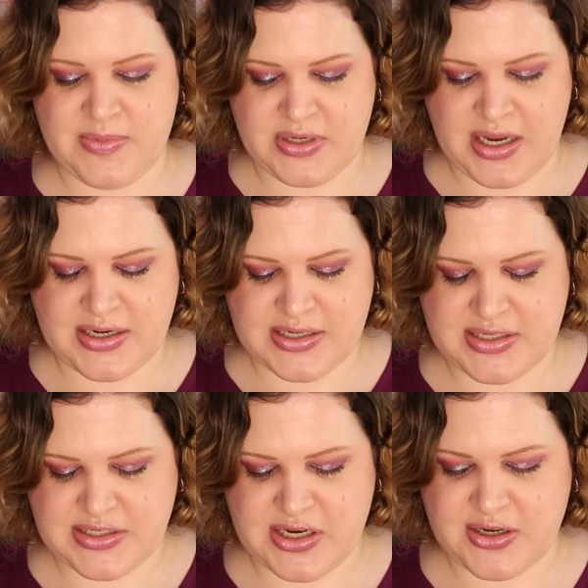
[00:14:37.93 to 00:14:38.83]
Not
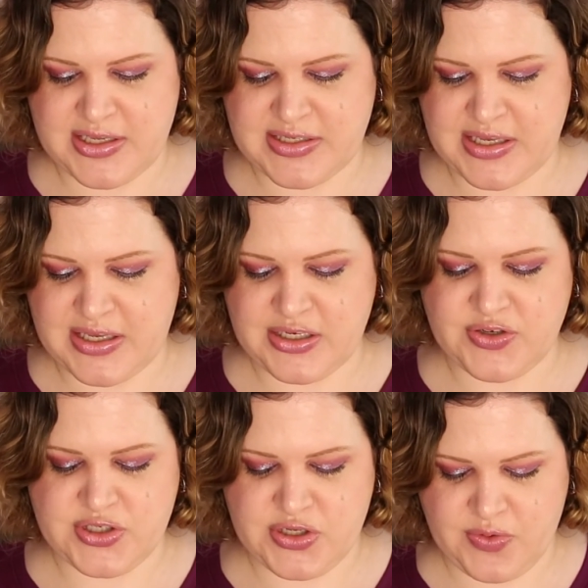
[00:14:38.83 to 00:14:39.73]
necessarily
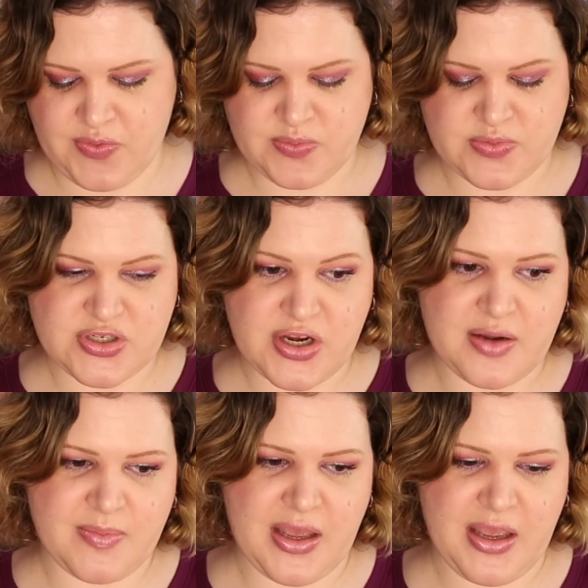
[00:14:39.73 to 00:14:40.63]
seeking to
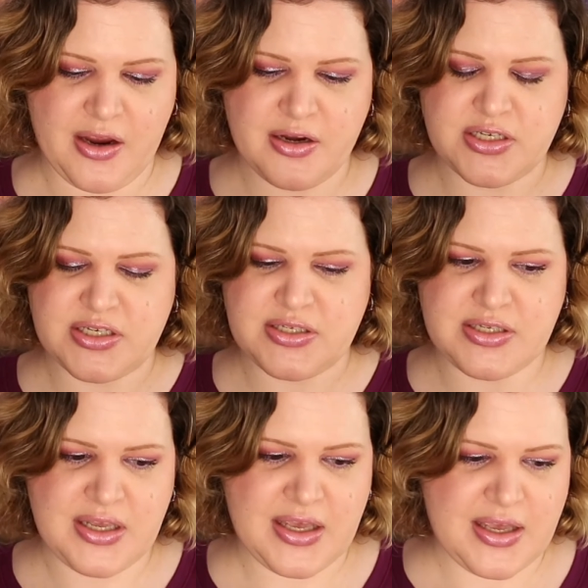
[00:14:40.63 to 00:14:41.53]
straighten my hair,
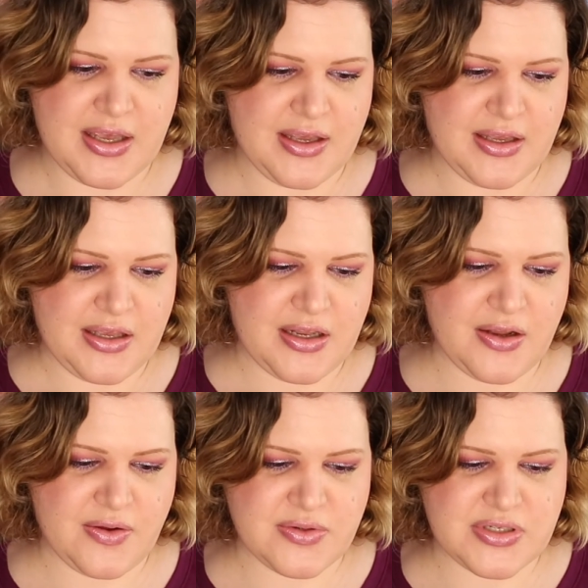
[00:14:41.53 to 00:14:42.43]
just, you
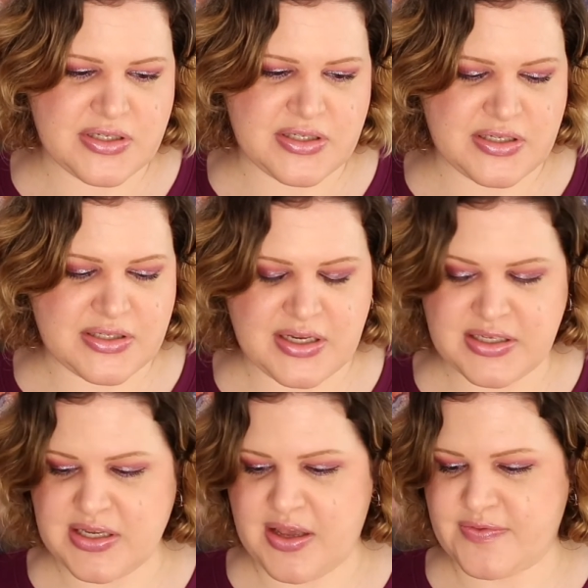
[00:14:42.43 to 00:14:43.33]
know, just it's
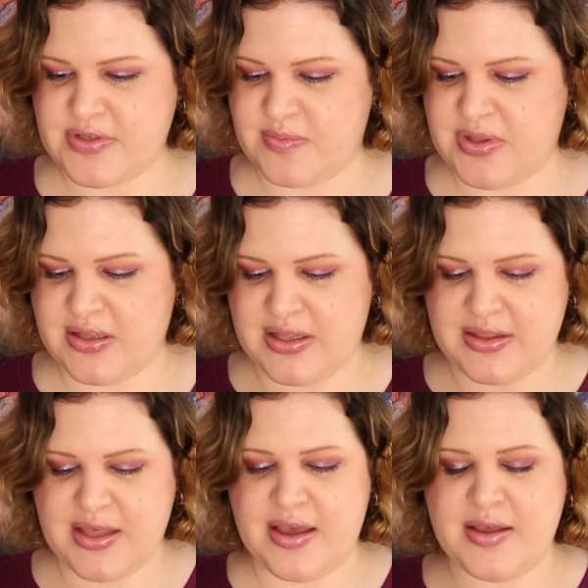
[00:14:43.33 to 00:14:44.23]
nice to have something
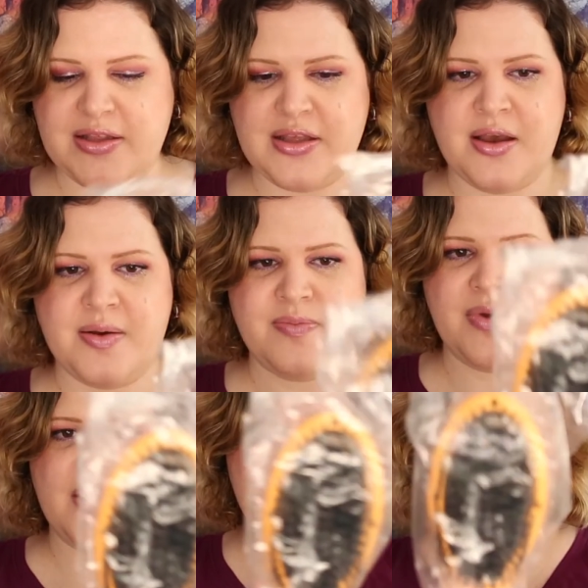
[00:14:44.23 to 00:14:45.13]
like that.
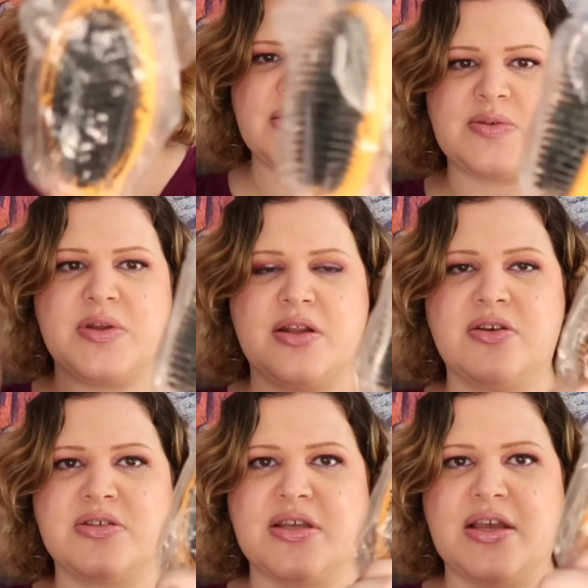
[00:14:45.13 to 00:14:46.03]
I mean, that's what it
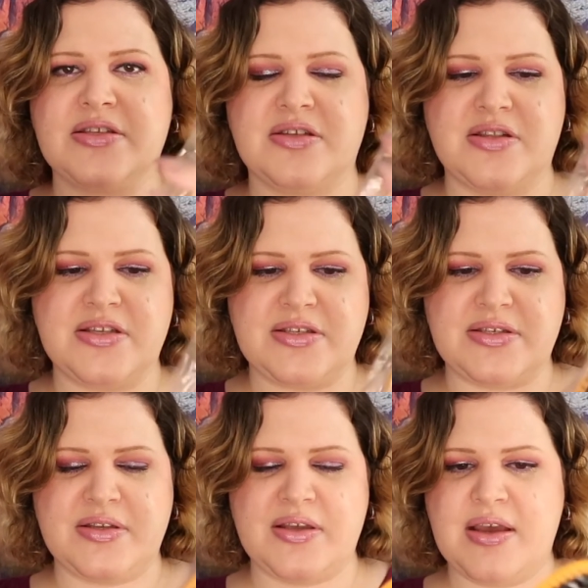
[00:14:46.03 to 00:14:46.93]
looks like. But
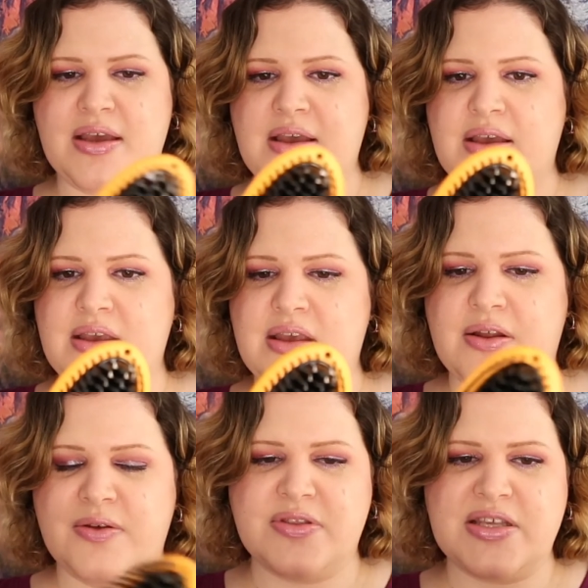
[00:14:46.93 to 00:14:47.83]
this, you
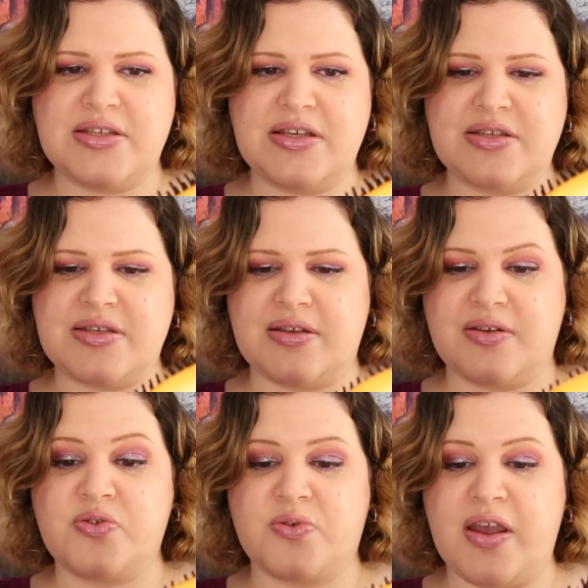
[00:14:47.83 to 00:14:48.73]
know, this is
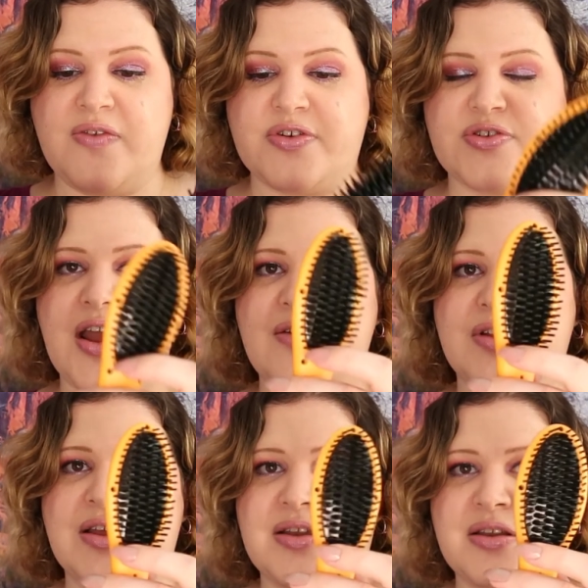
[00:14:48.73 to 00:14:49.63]
great for
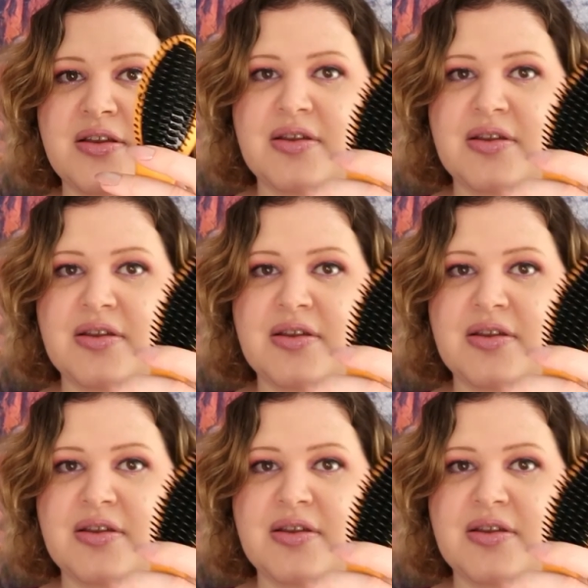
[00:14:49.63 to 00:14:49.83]
traveling.